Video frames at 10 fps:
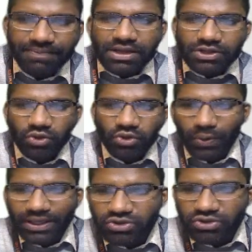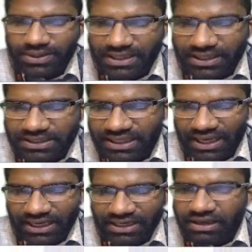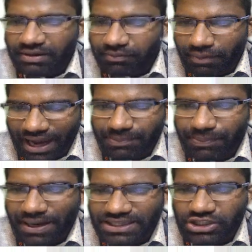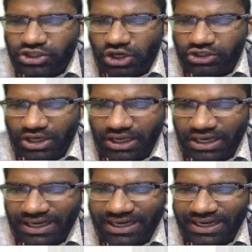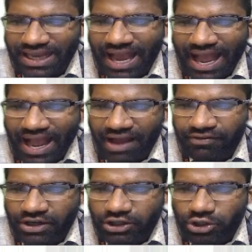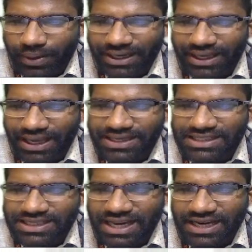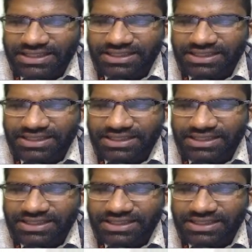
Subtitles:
So which results in, at present juncture, India have 28 states